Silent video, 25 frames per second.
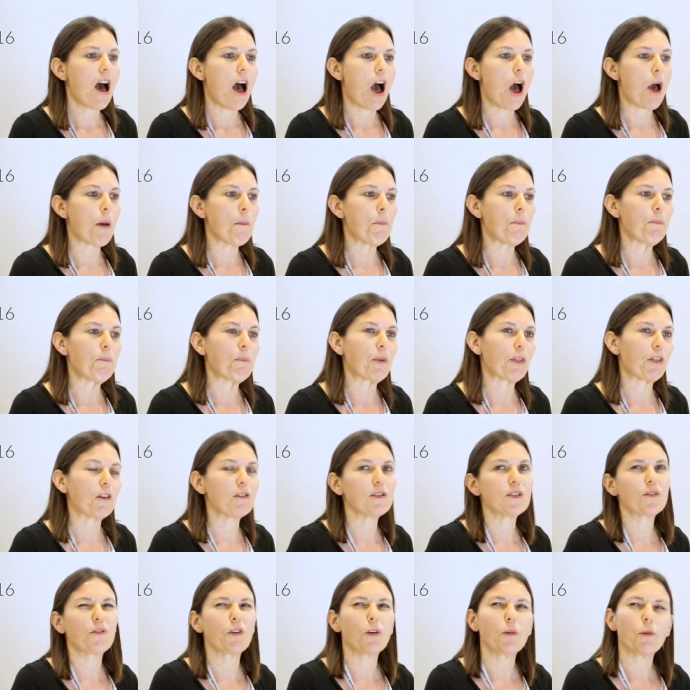Um, but
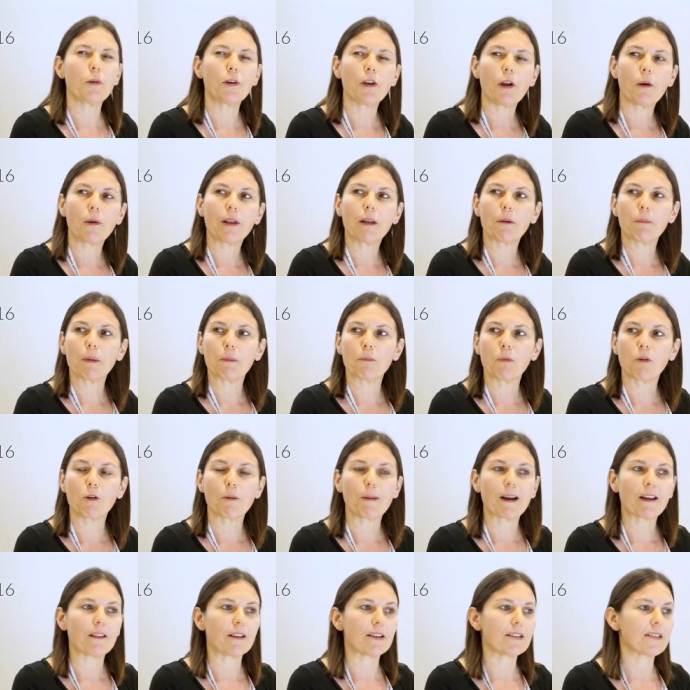those of you who know a little bit more
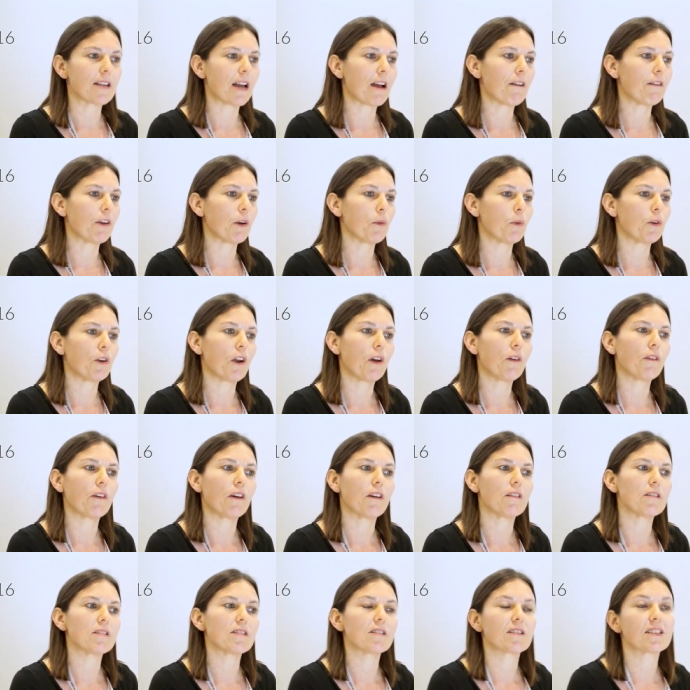about this area will know
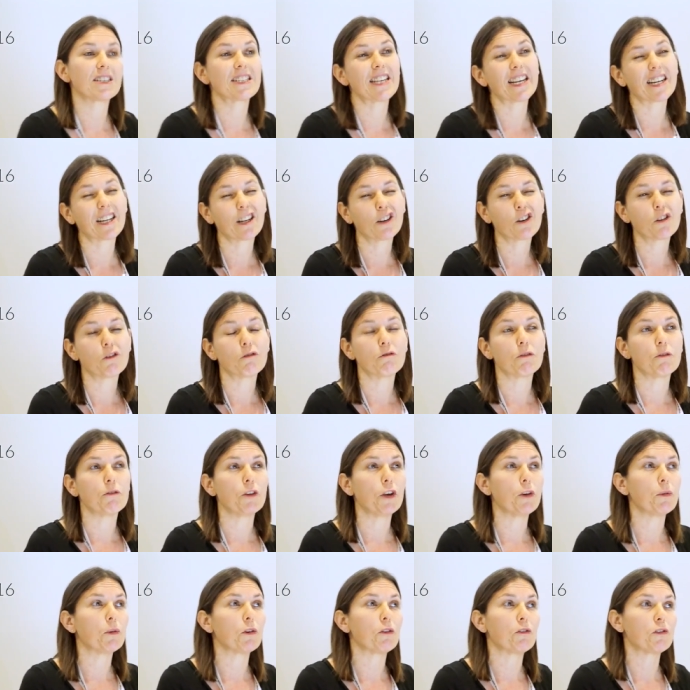that cyclical
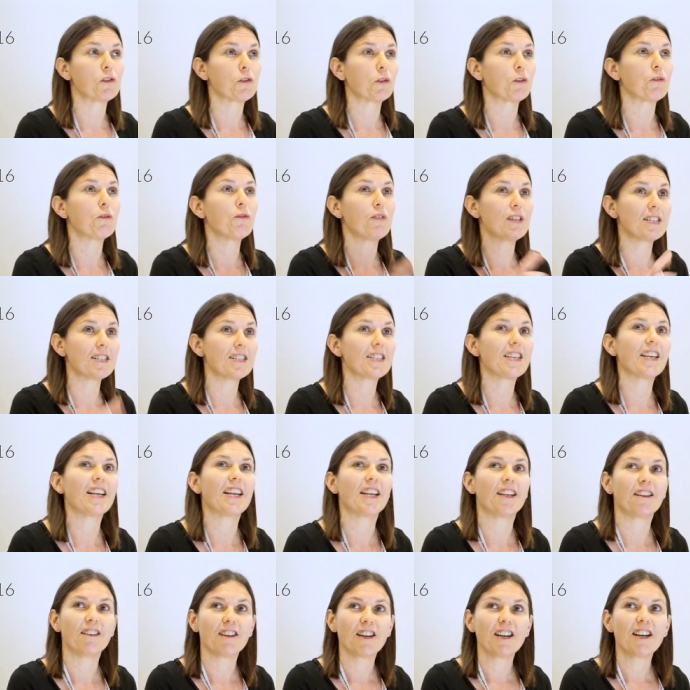review or sort of
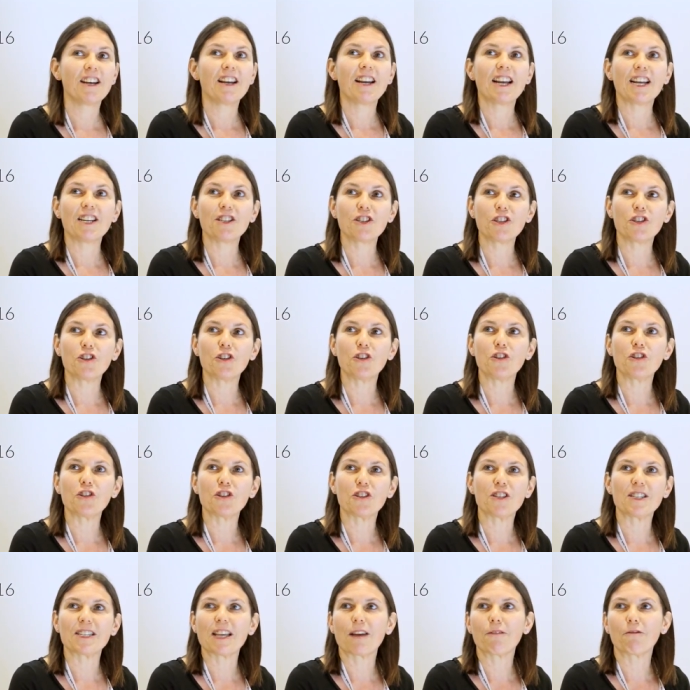visiting
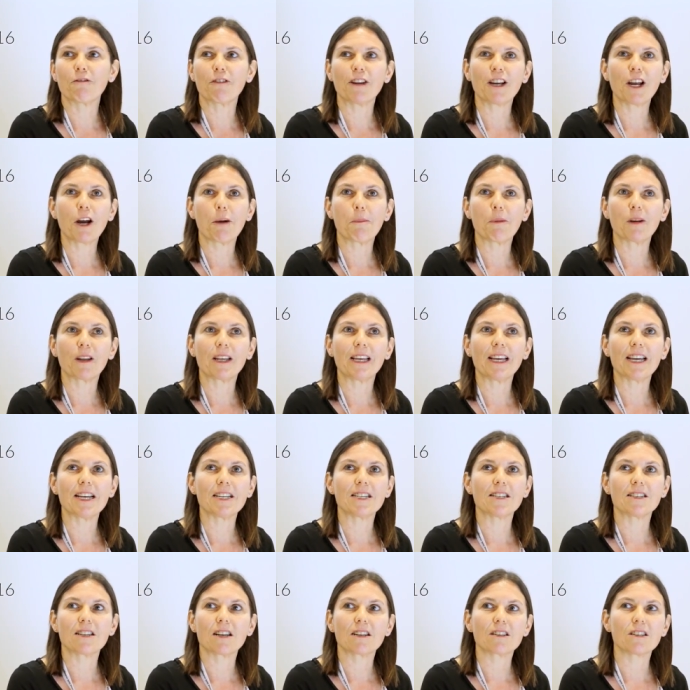institutions every couple of
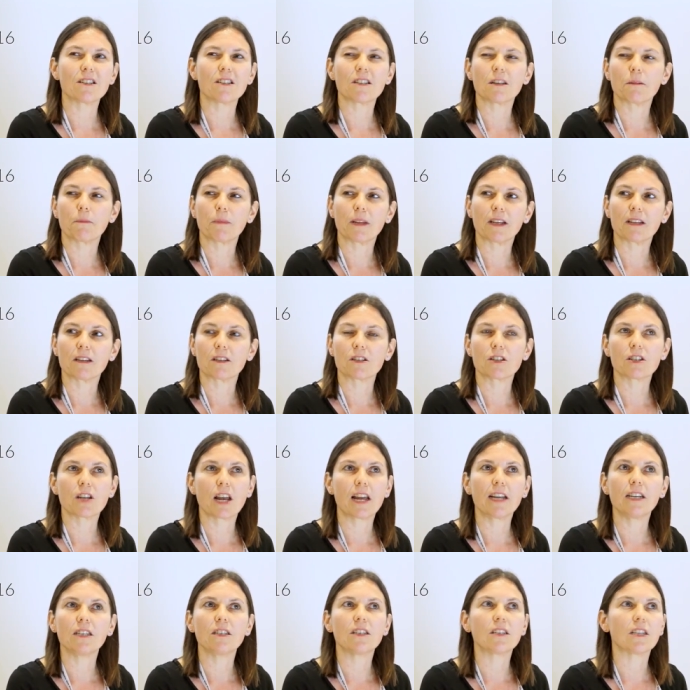years is actually something that's
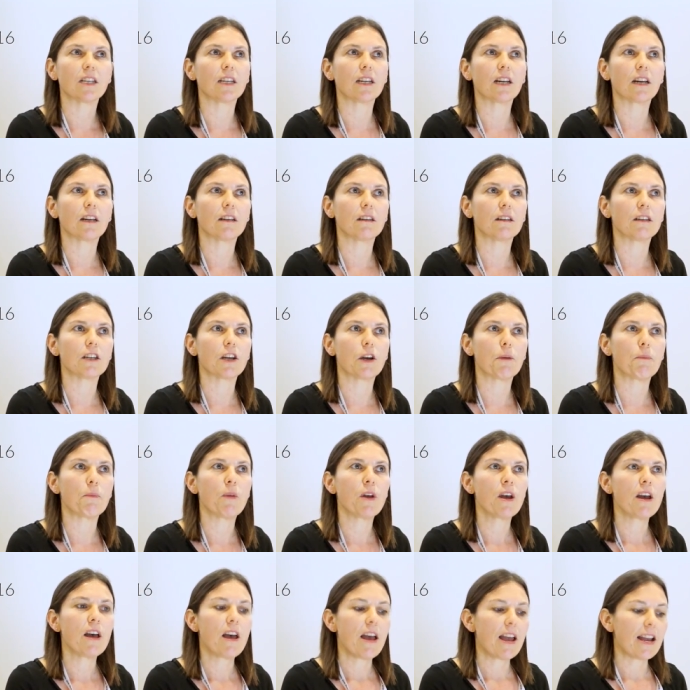changing and um,
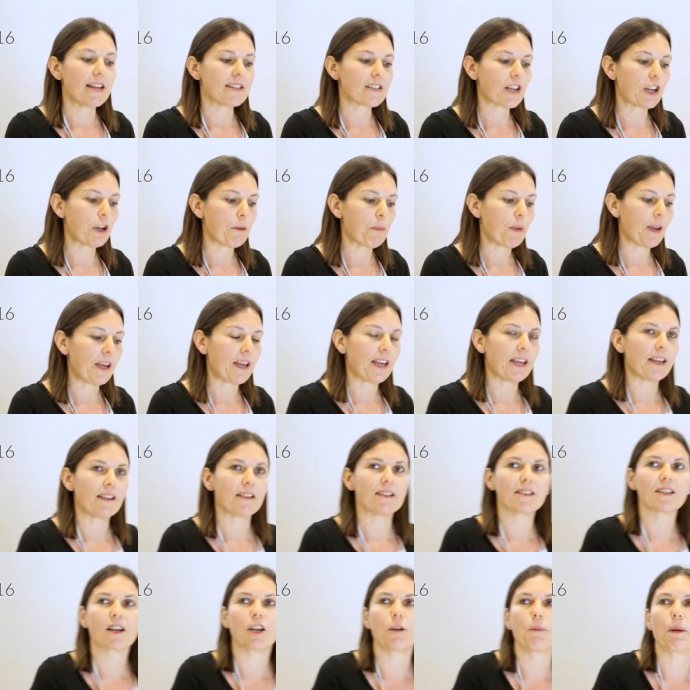it's going to be
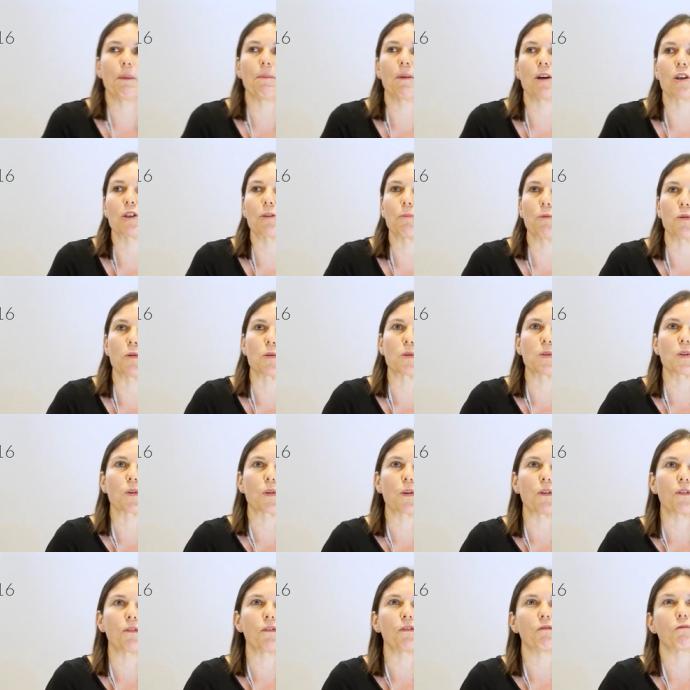there's going to be much more sort
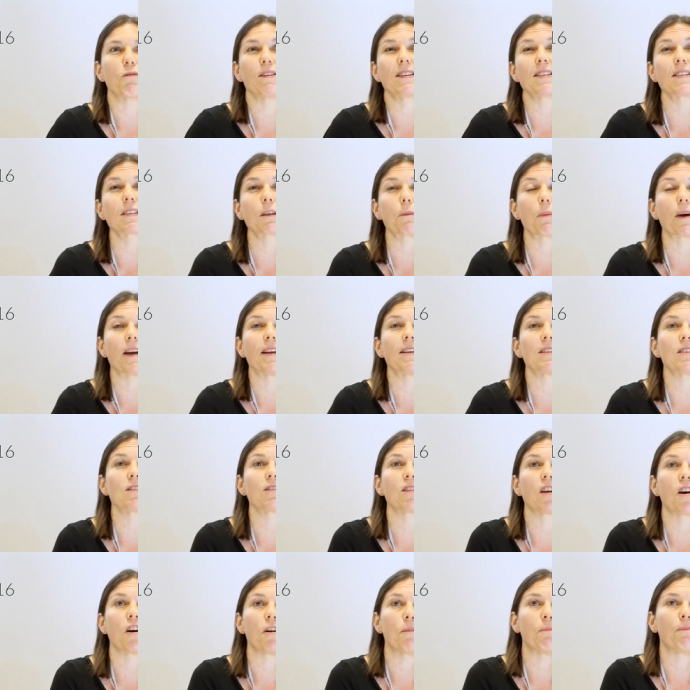of
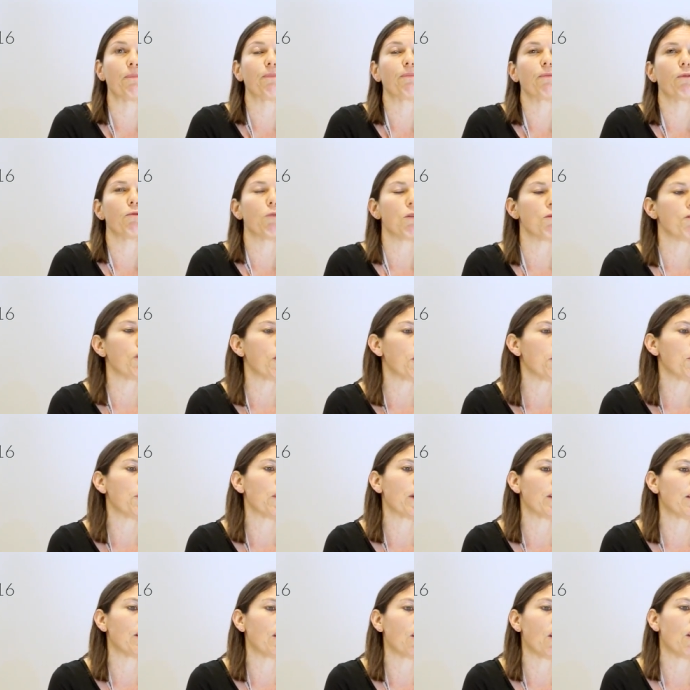risk-based um, review
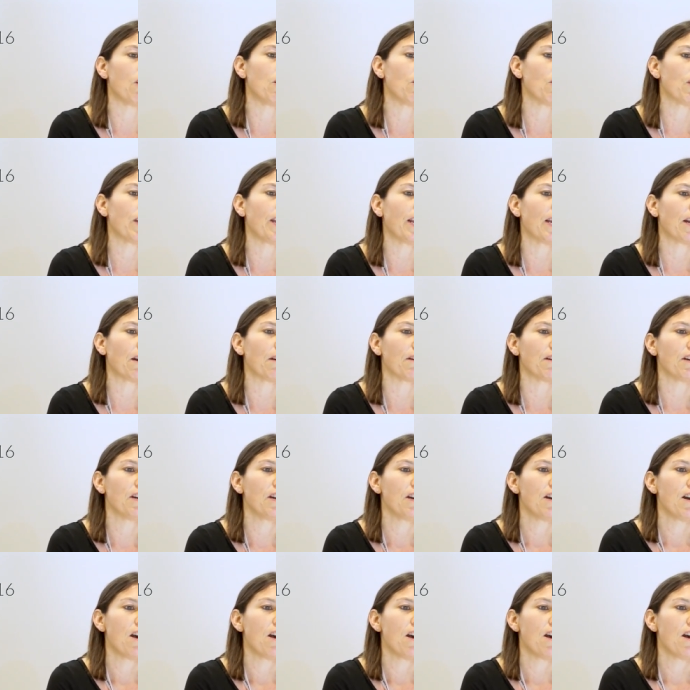and, and looking at